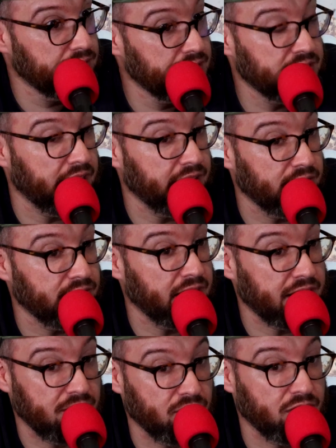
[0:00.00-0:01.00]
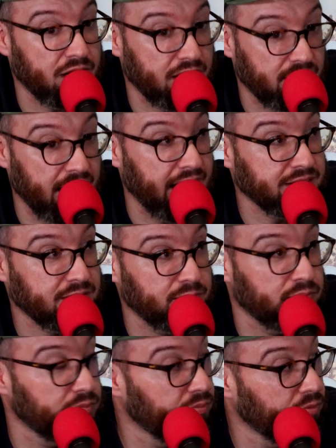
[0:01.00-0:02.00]
entire, like, he'll like ask,
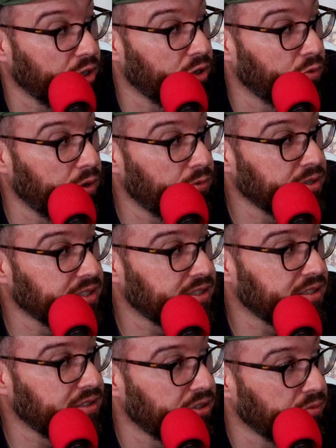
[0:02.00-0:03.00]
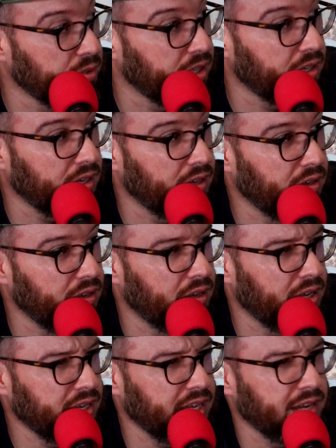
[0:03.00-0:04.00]
"Oh, what was?" He'll be like, "Oh,
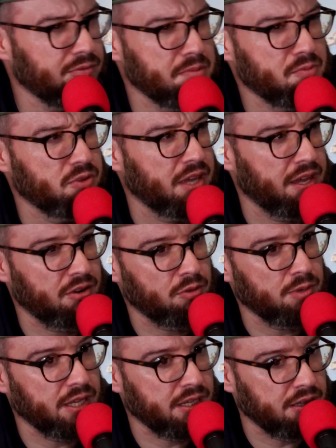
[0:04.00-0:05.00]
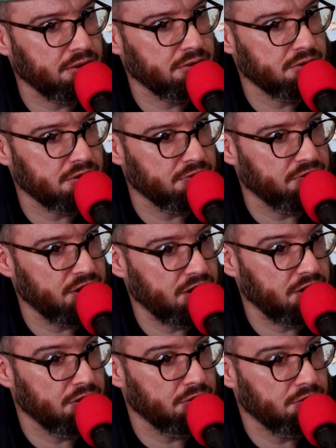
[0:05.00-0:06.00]
I can't remember that," and I'll be like, "Here's a
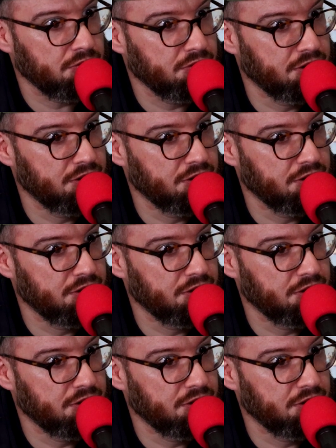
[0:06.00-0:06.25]
video."